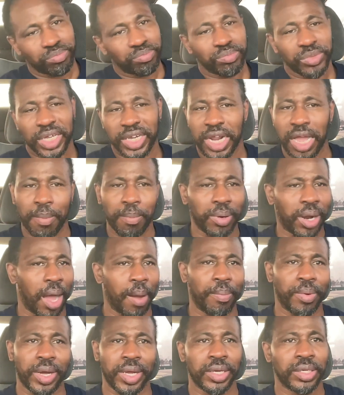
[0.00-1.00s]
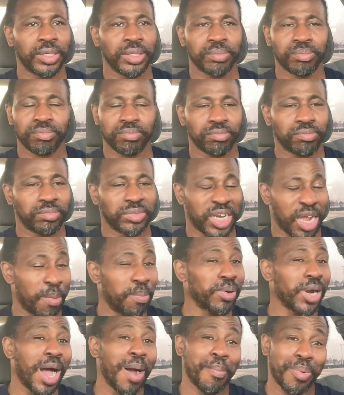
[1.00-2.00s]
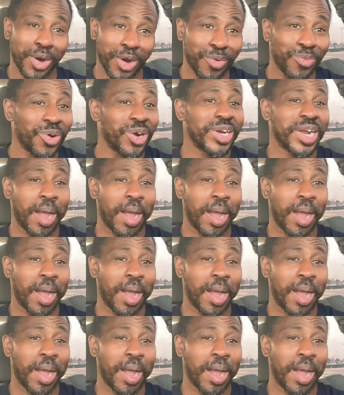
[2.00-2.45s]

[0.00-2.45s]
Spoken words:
hit that block button. That block button worked